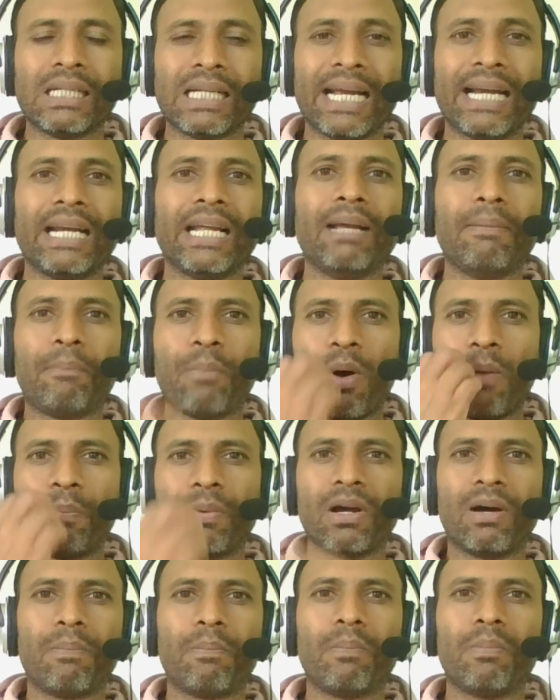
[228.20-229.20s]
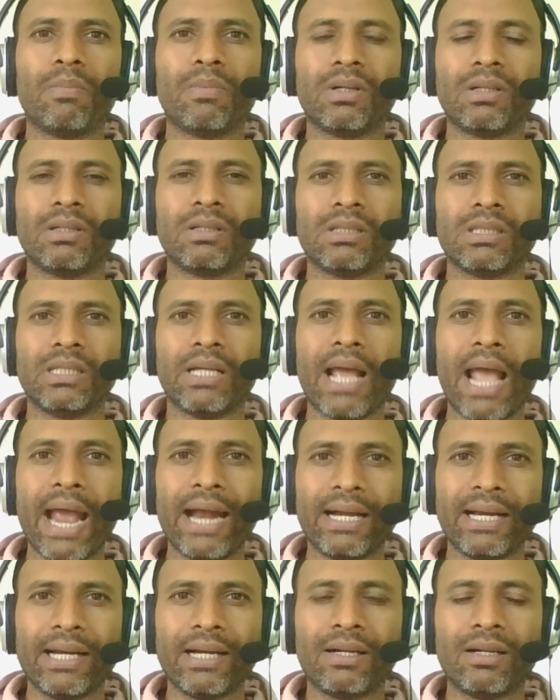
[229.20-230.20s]
and he popped up, he
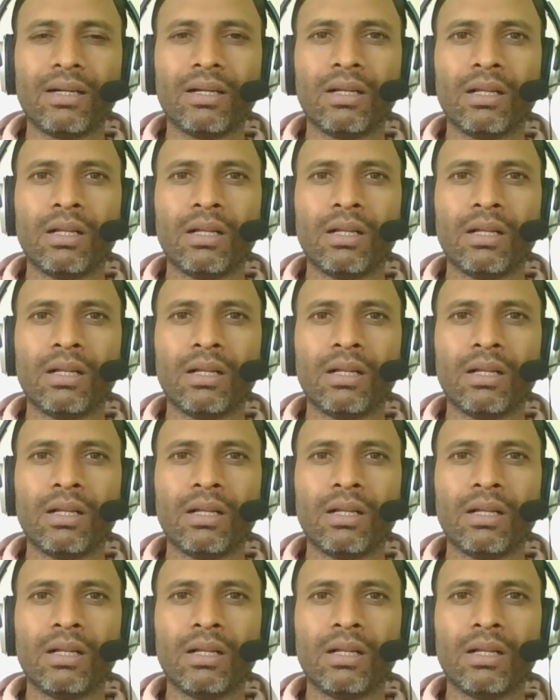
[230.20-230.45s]
ate it,